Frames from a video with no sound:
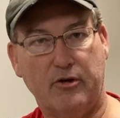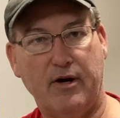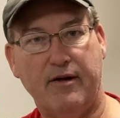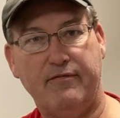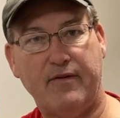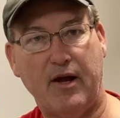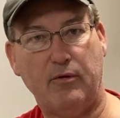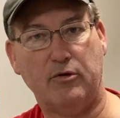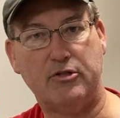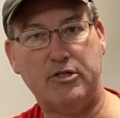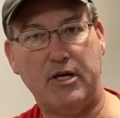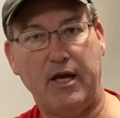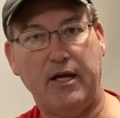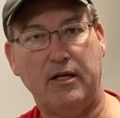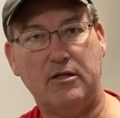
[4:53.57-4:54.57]
graphite will
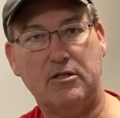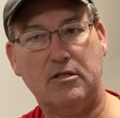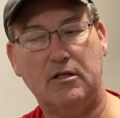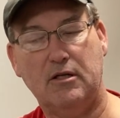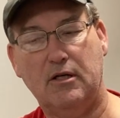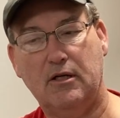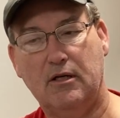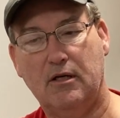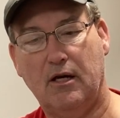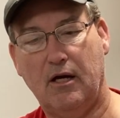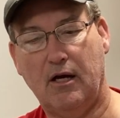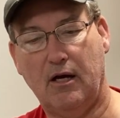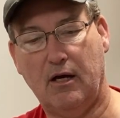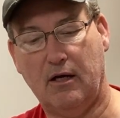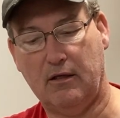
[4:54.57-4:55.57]
change,
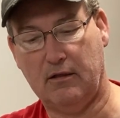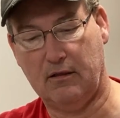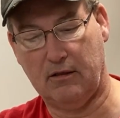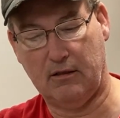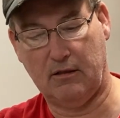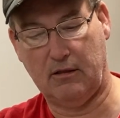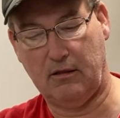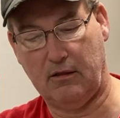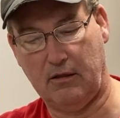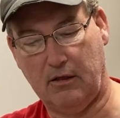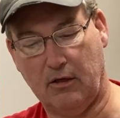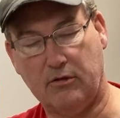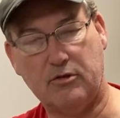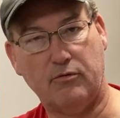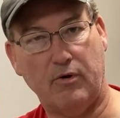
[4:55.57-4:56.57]

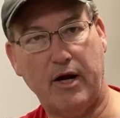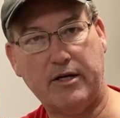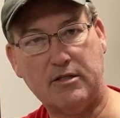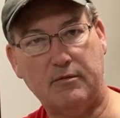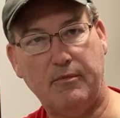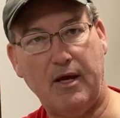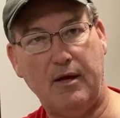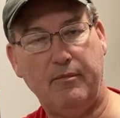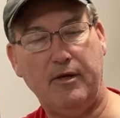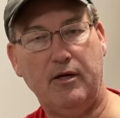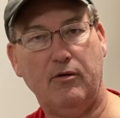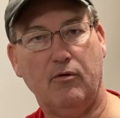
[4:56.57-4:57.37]
direction maybe,